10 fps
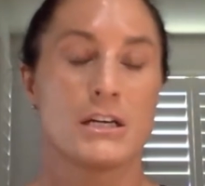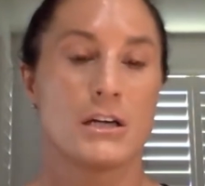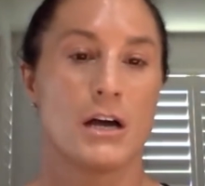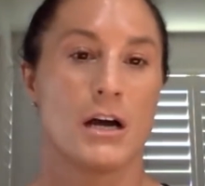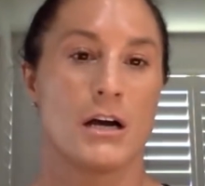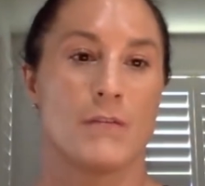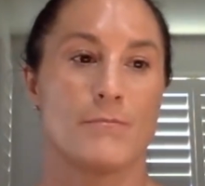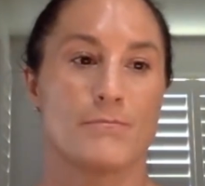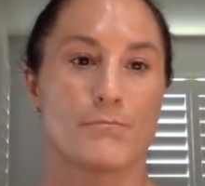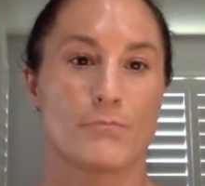
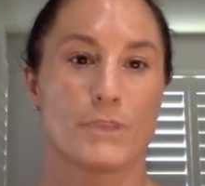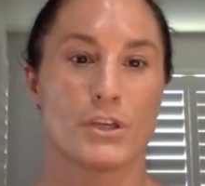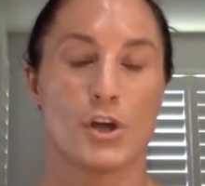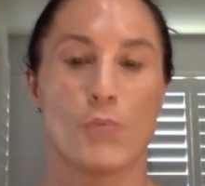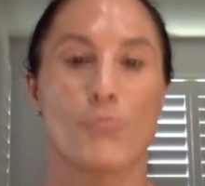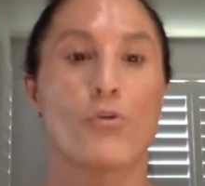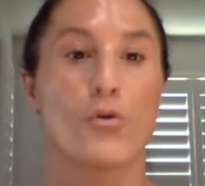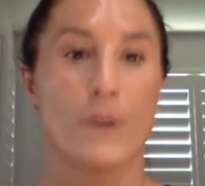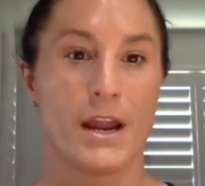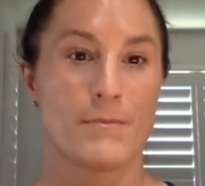um, you know
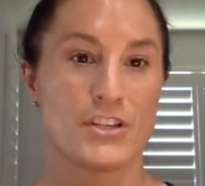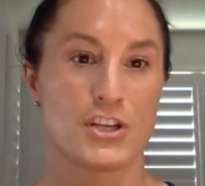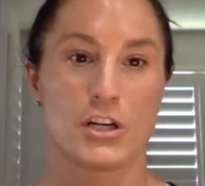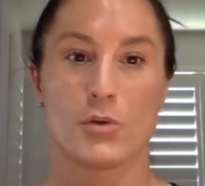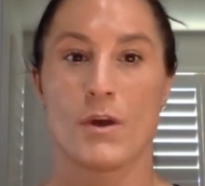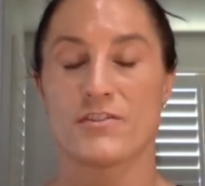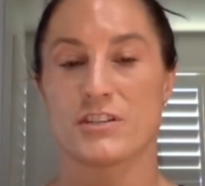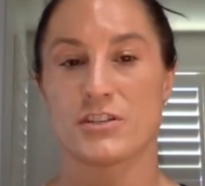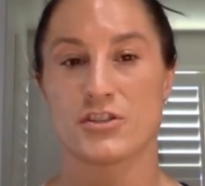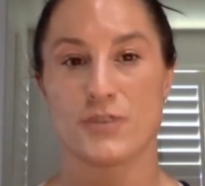program that you're going to whether it's a
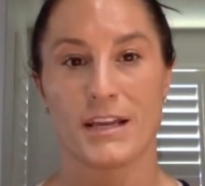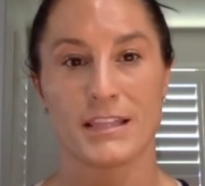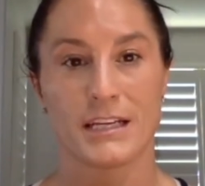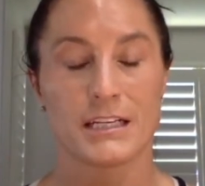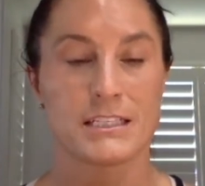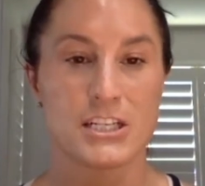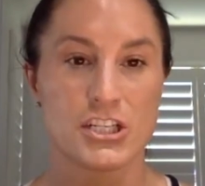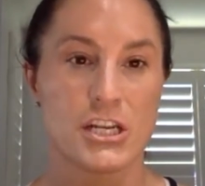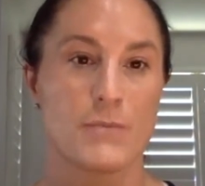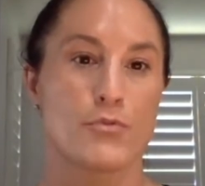strength and
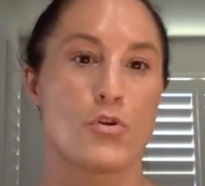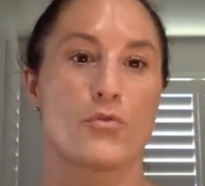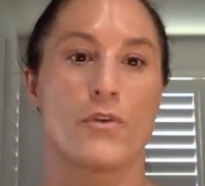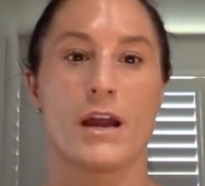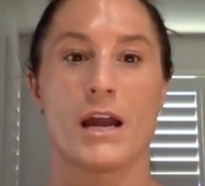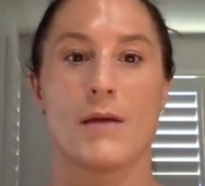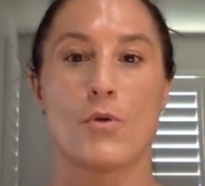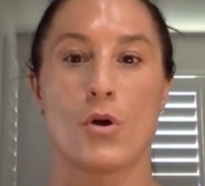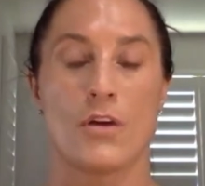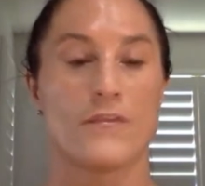conditioning program or
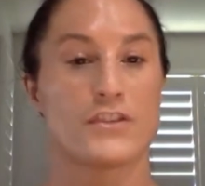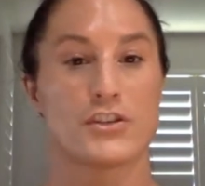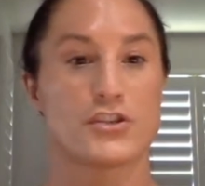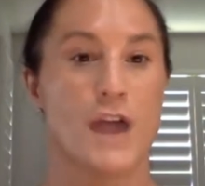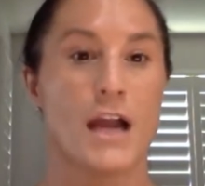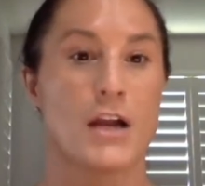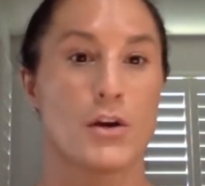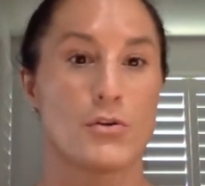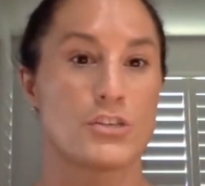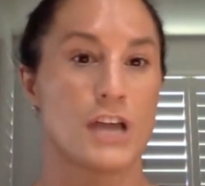if it's your track
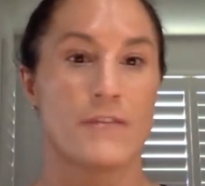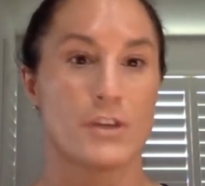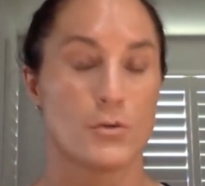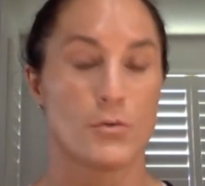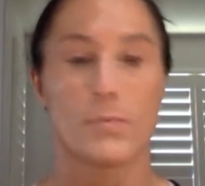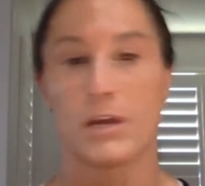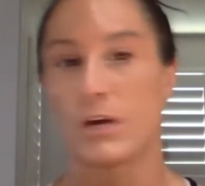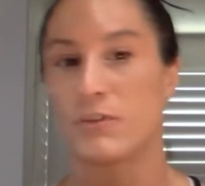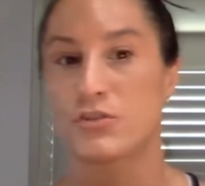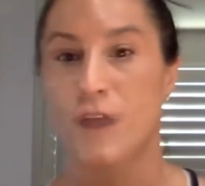coach having you be on the
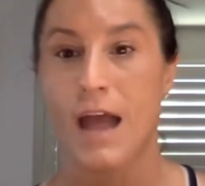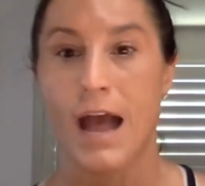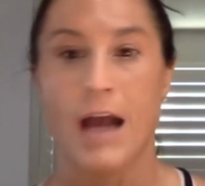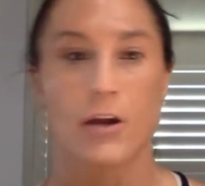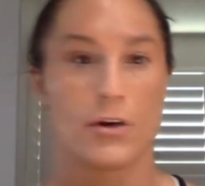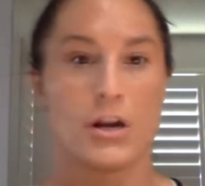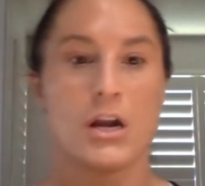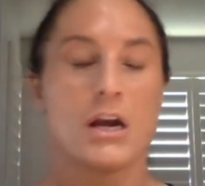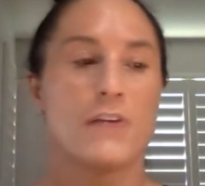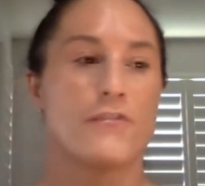track or
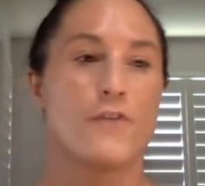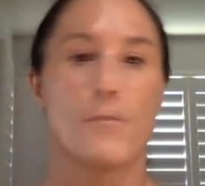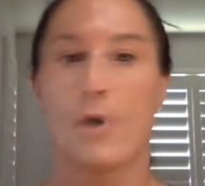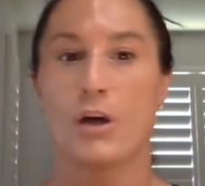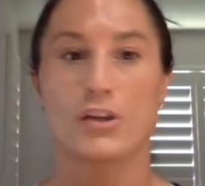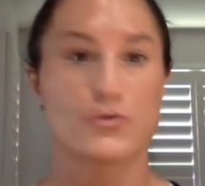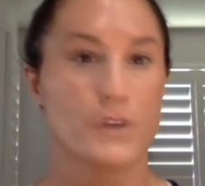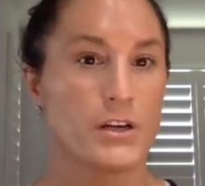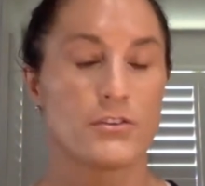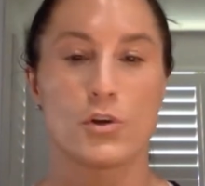football
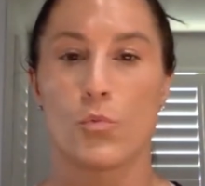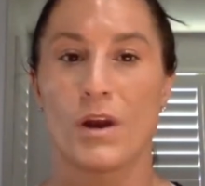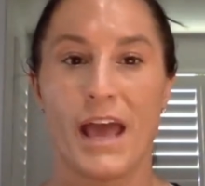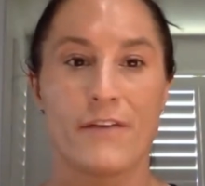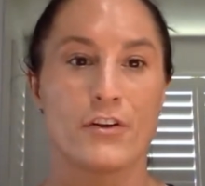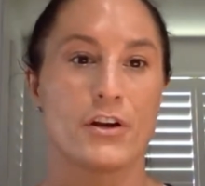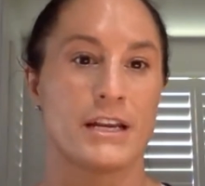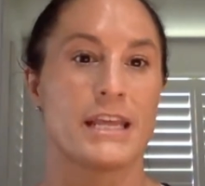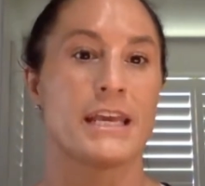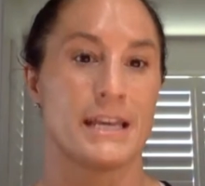drills or whatever it
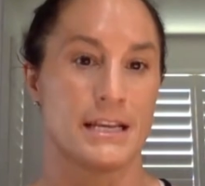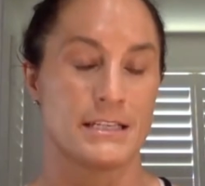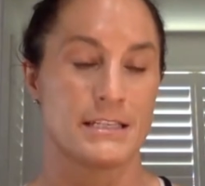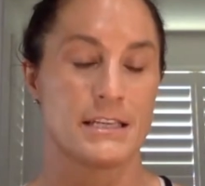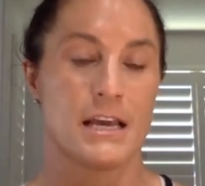is